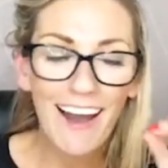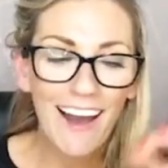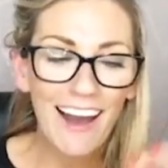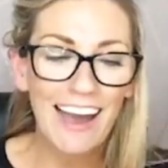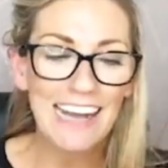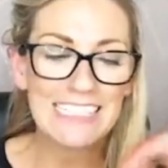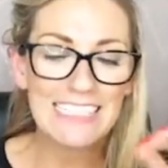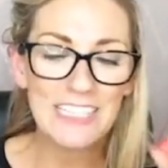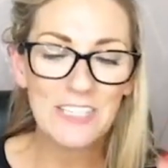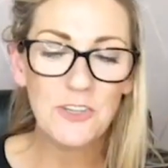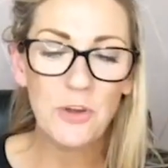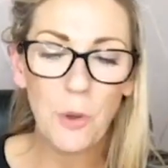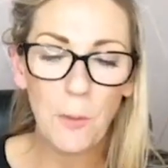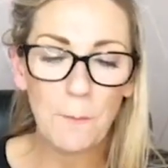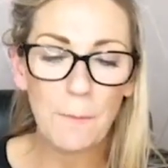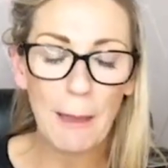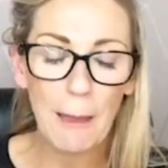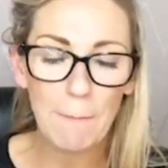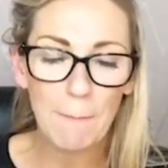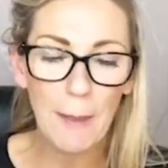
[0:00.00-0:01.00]
I did
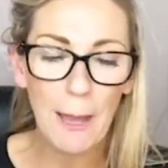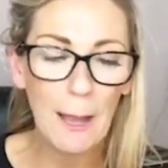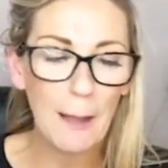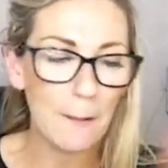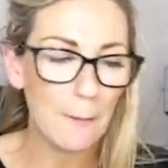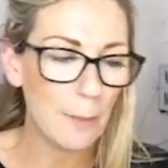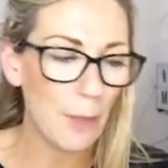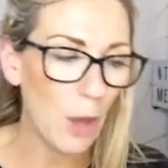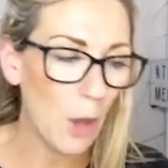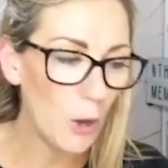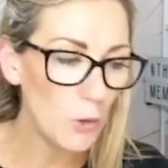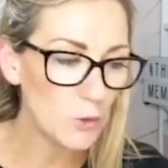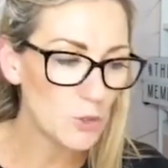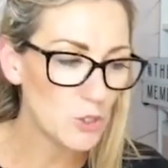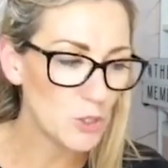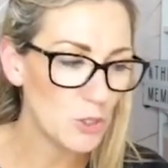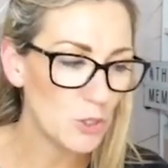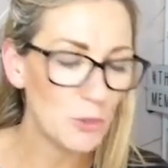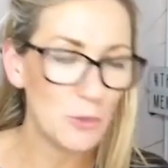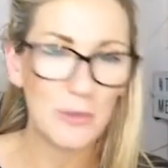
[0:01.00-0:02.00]
not map out the whole
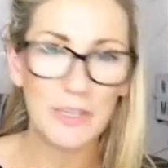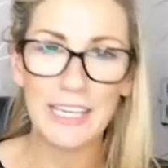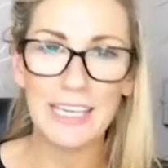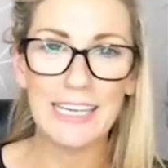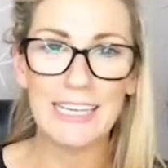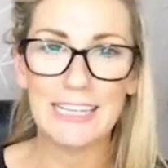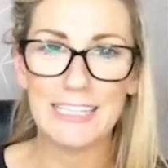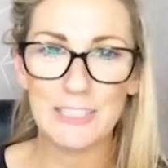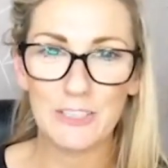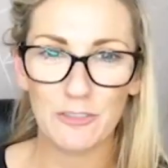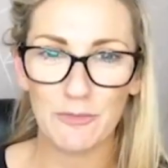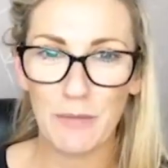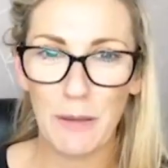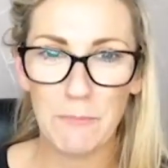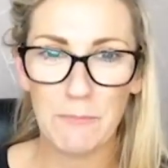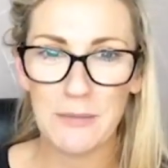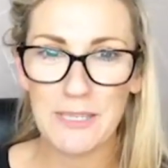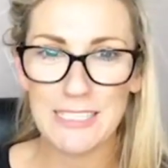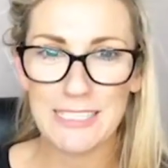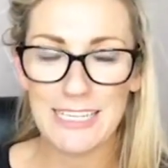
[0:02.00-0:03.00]
2 years of my
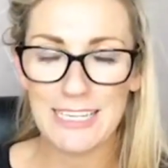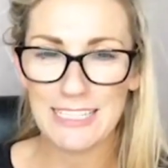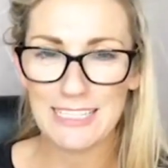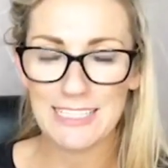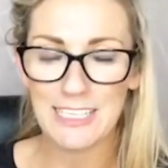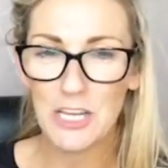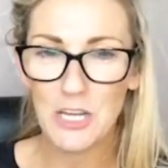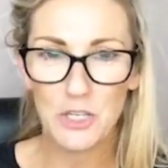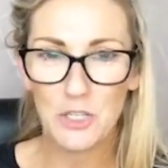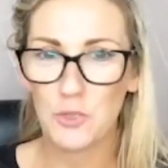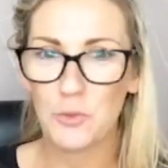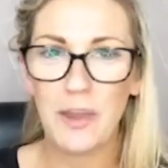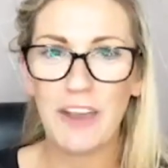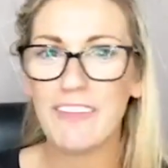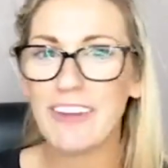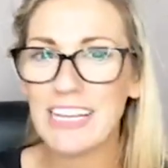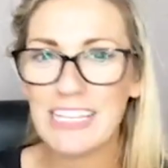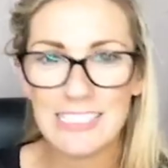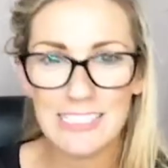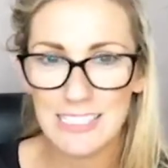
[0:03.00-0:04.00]
business to
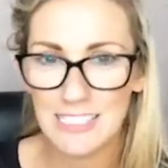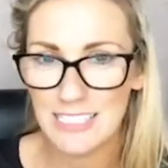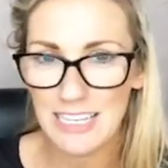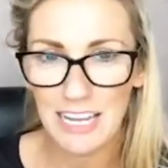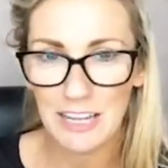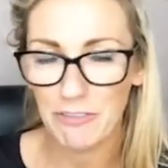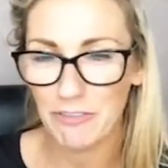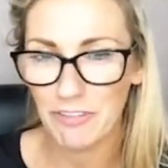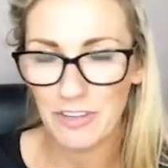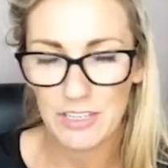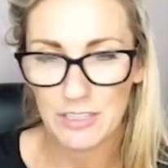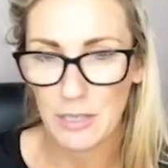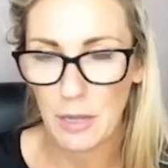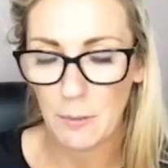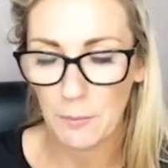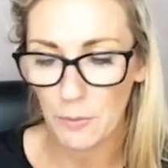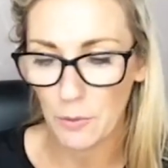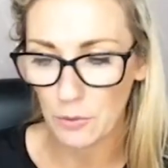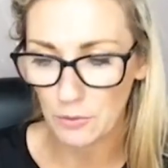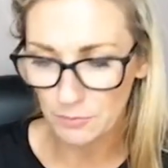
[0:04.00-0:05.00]
where it is today, for
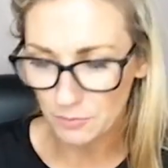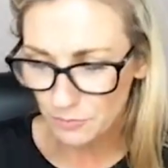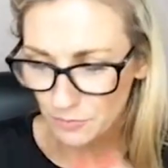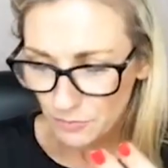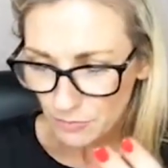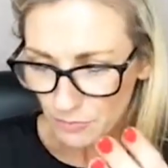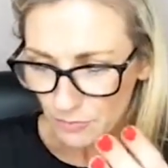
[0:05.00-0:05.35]
example.